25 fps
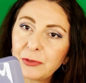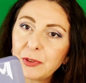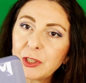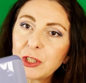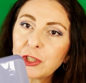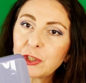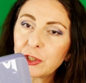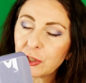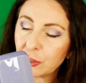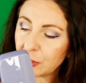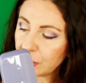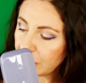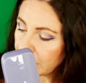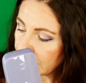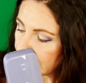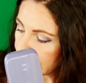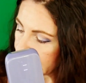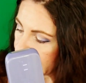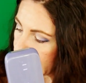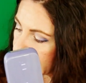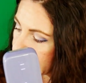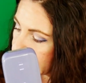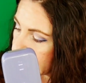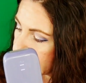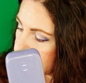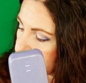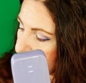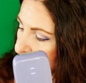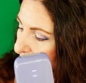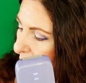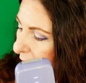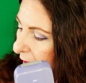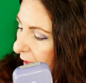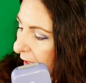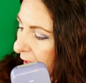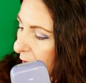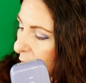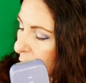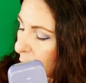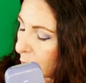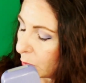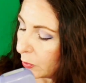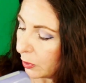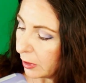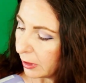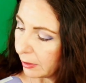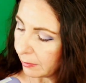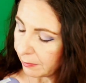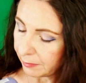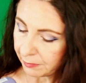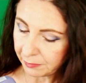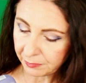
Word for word: feature that is really cool,